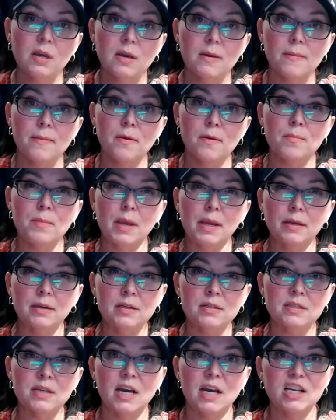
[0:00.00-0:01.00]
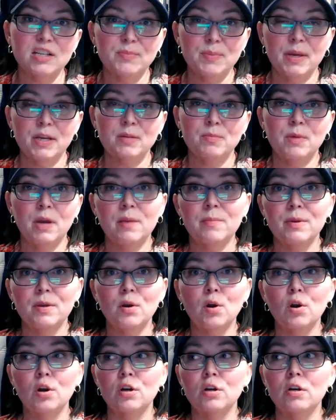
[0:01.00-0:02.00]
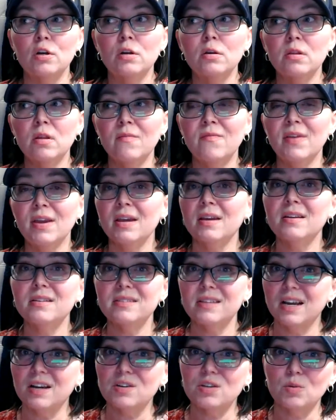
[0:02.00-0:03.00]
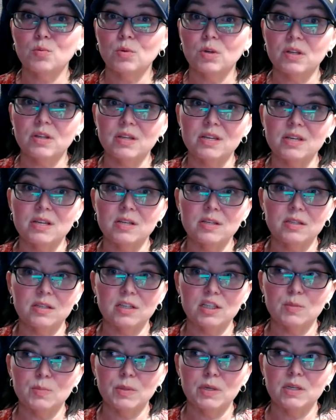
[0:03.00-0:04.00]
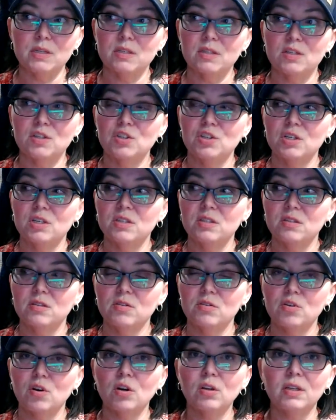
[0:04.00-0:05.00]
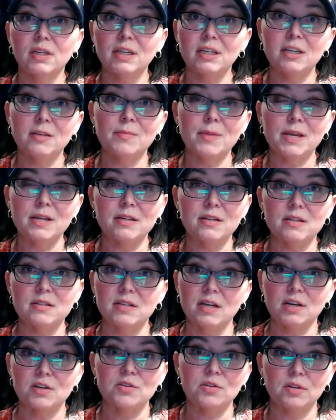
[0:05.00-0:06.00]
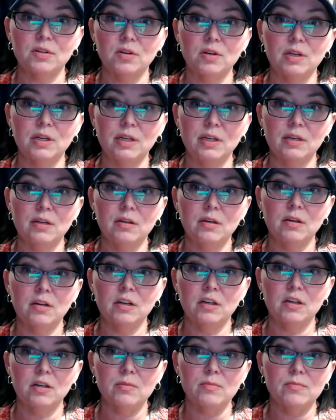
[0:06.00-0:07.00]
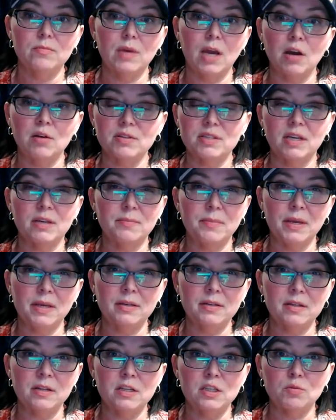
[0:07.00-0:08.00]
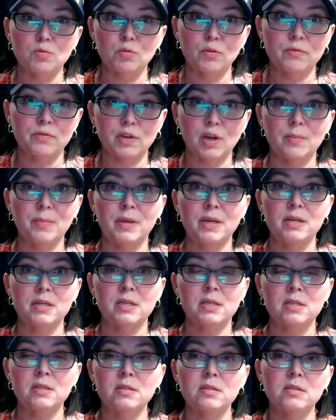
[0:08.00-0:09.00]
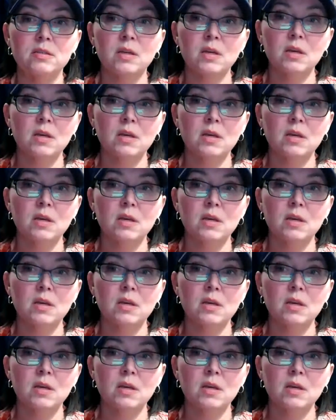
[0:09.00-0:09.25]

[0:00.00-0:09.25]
the maintenance aspect might be harder. The van is actually one of the easiest because it's just, there's hardly any maintenance actually on it. Outside maintenance, rooftop maintenance.